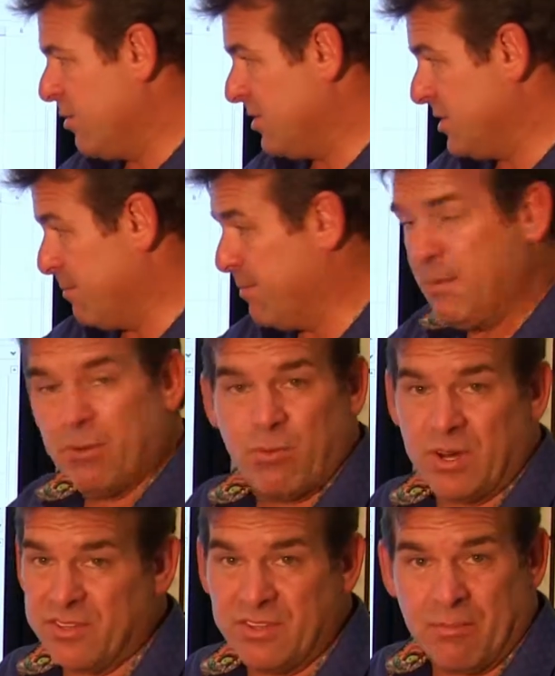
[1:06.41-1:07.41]
Some people
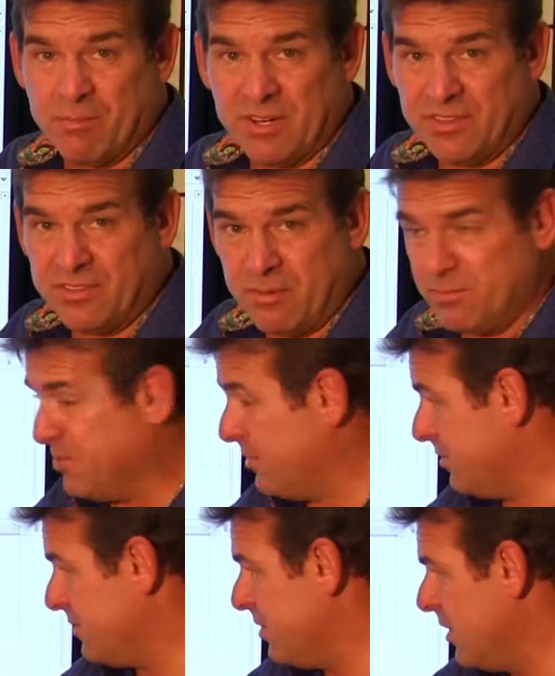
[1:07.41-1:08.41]
want to dump into
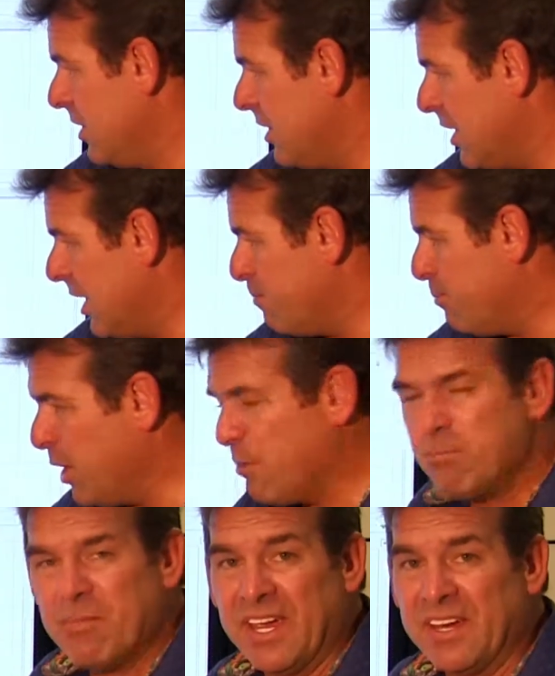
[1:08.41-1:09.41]
dumpsters. Uh,
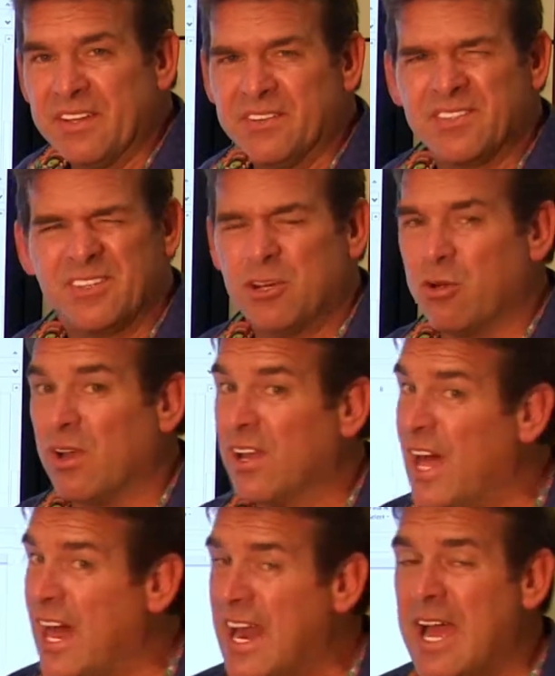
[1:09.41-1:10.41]
pump maintenance. You know, a
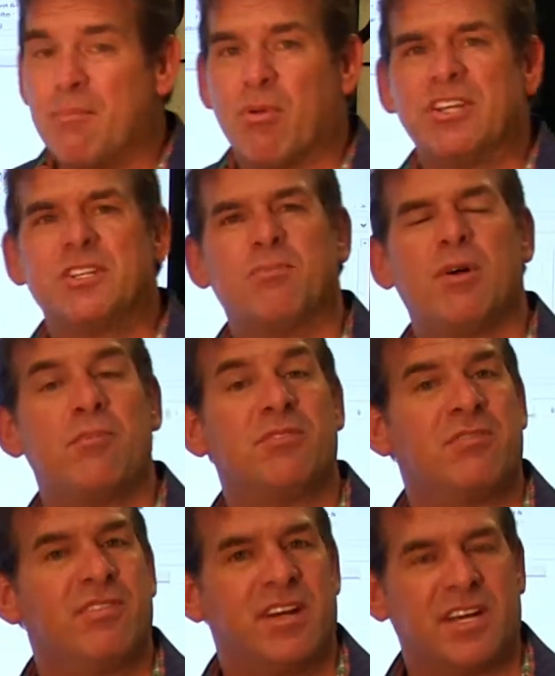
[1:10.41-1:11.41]
lot of high pressure pumps
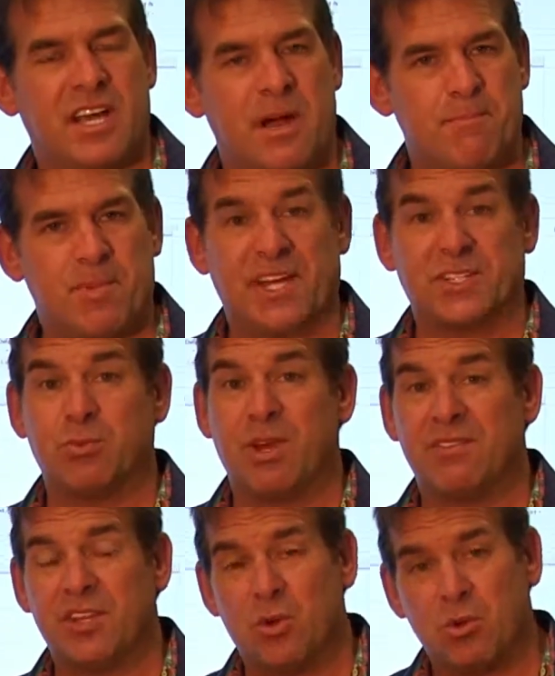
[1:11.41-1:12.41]
are very complex. We
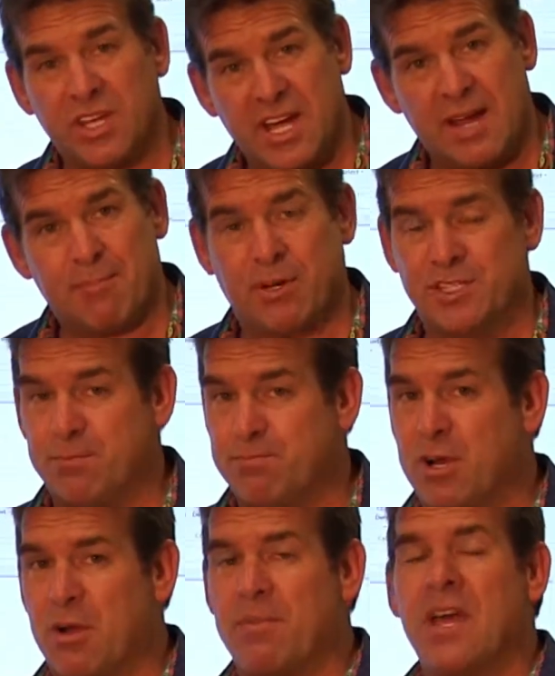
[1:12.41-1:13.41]
have the only high pressure
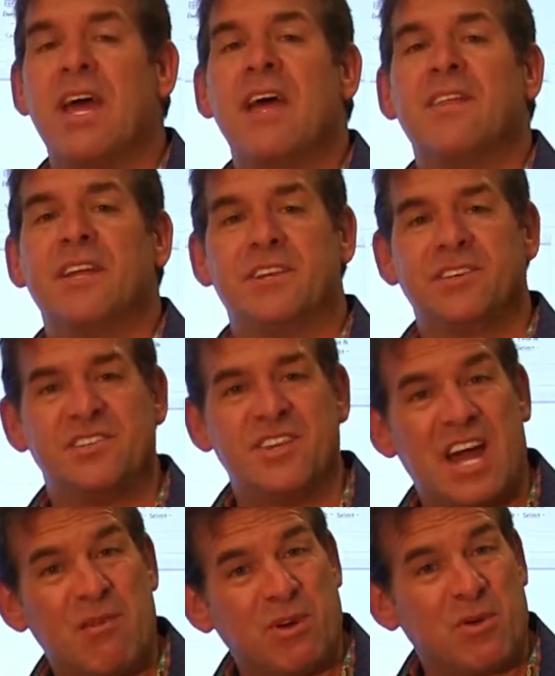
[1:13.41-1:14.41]
pump that does
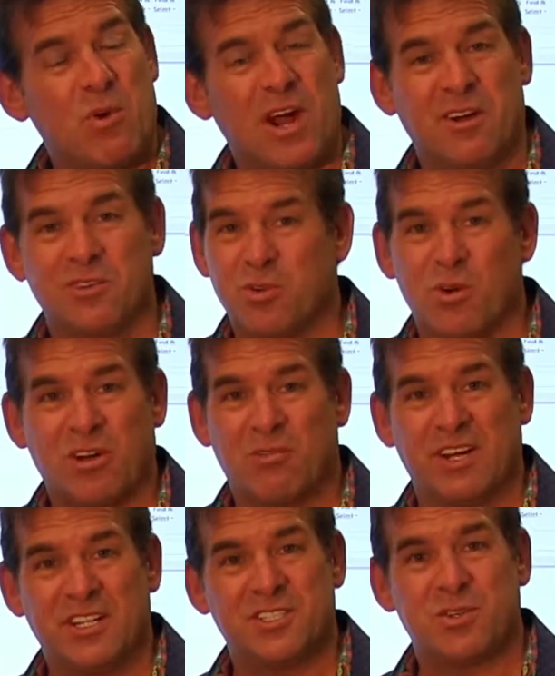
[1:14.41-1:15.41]
not require a torque
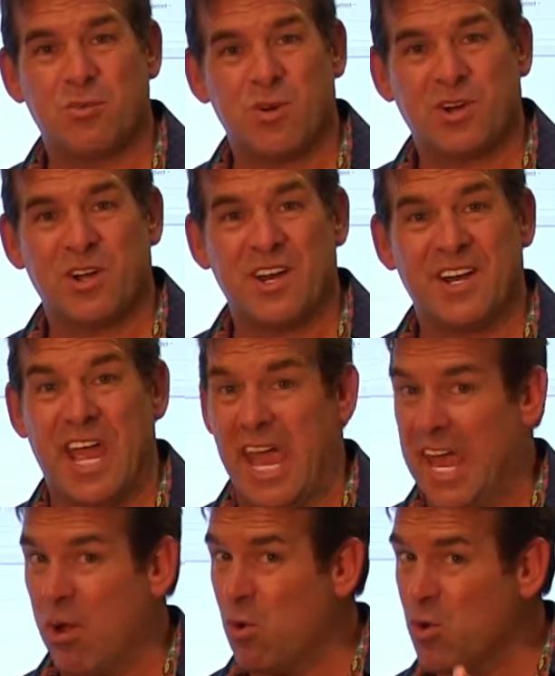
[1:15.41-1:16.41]
wrench to work on it,
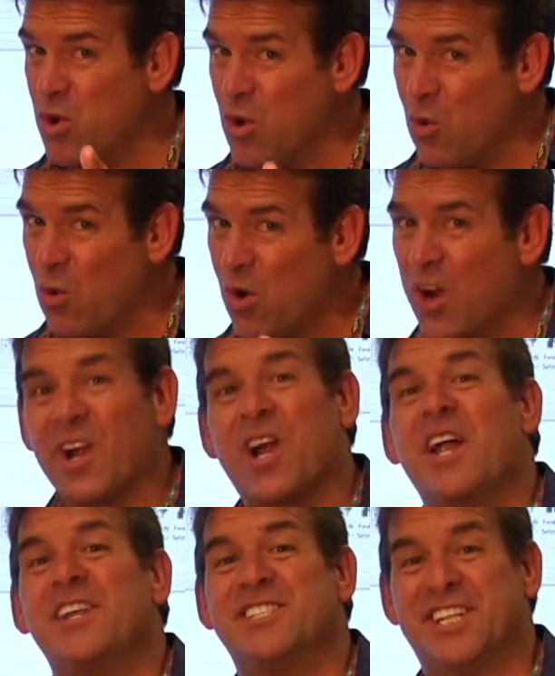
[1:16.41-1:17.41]
eh, nor a
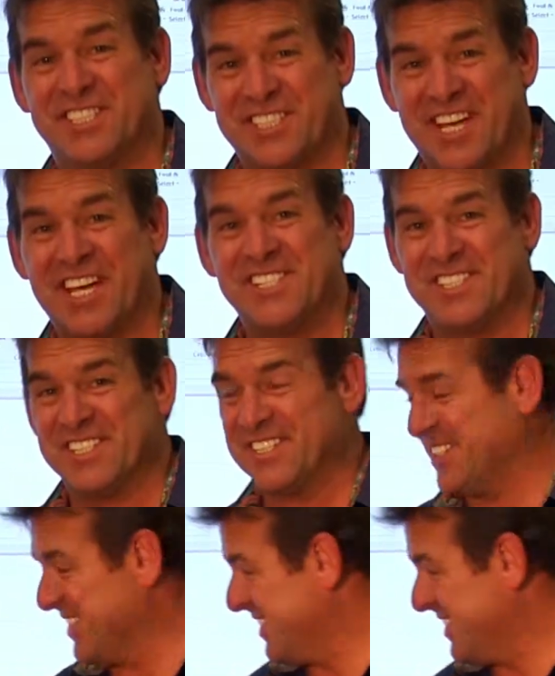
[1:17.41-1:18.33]
college education.